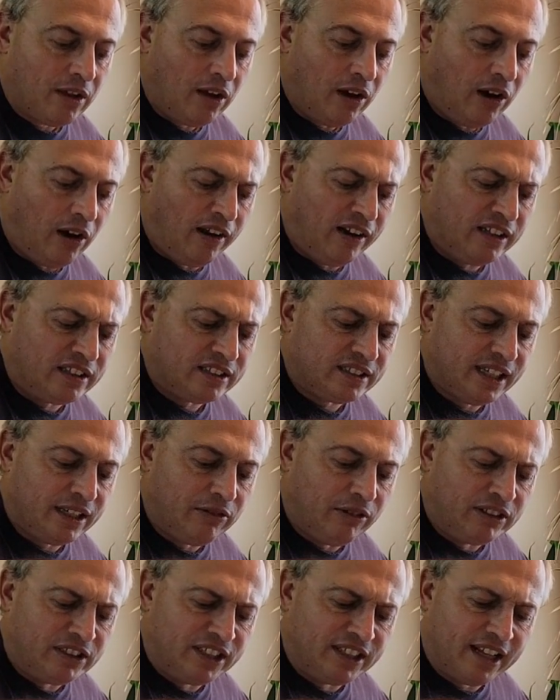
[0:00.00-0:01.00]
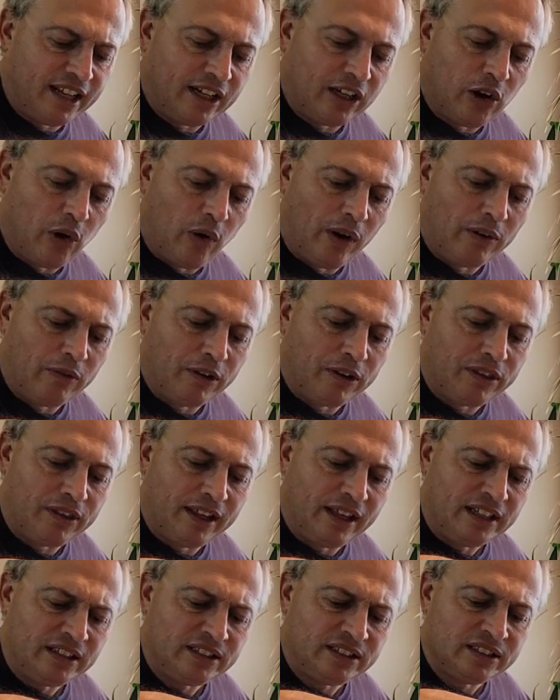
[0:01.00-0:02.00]
honestly, once you get going with
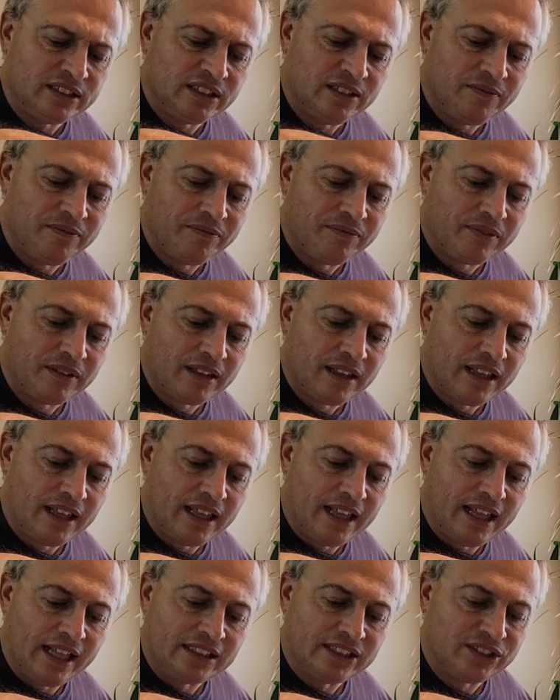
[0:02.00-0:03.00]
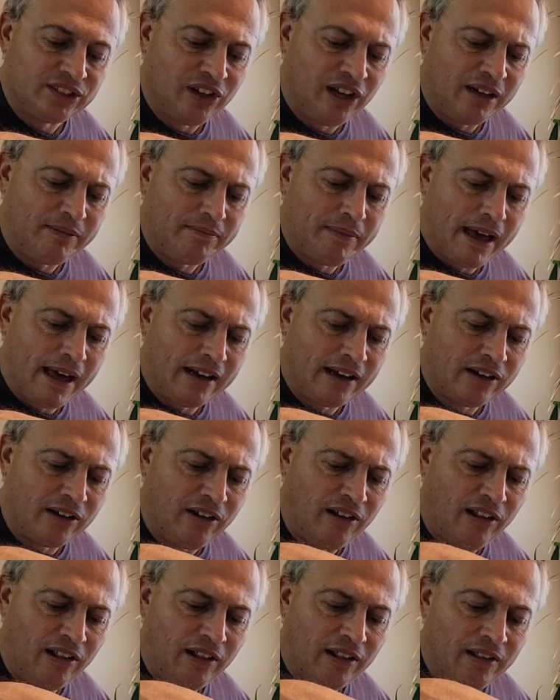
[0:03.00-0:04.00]
this, it's not bad at
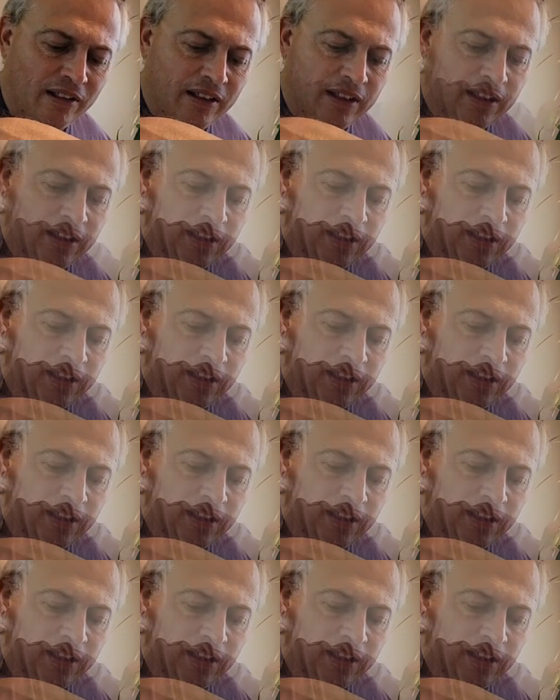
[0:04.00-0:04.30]
all.